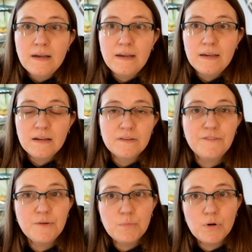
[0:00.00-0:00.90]
Hey, a
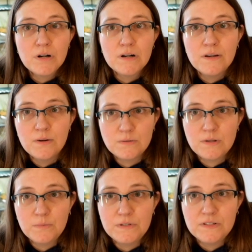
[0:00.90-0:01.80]
few more notes
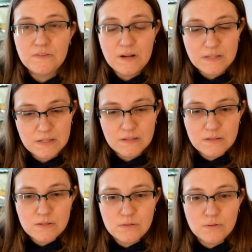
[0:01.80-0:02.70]
on winterizing.
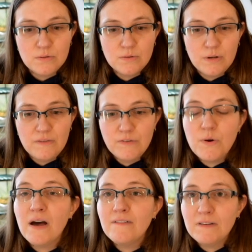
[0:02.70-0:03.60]
So if you
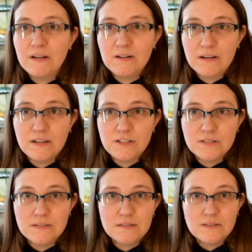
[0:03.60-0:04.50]
have an
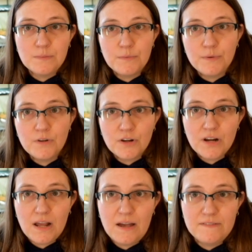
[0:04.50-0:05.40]
irrigation system, you're
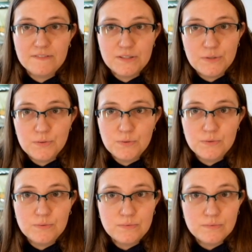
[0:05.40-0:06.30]
gonna have
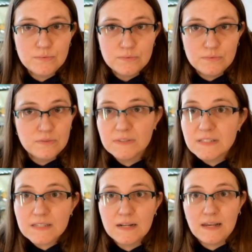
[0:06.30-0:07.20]
to
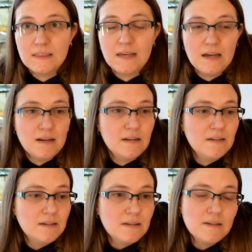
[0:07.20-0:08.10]
disconnect that,
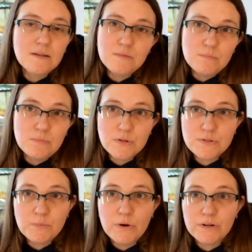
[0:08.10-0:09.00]
blow
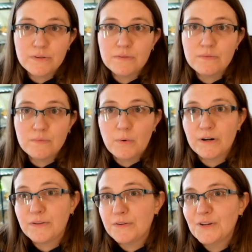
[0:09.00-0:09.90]
some water
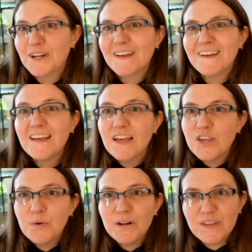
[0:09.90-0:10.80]
through it.
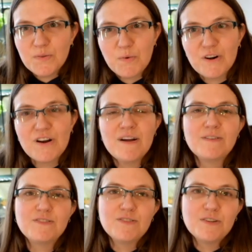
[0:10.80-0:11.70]
You wanna get the water
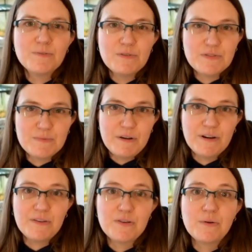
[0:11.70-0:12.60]
out, so you're gonna blow some
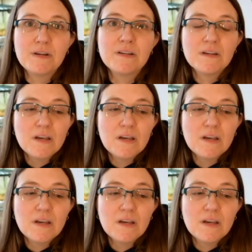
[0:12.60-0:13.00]
air through it.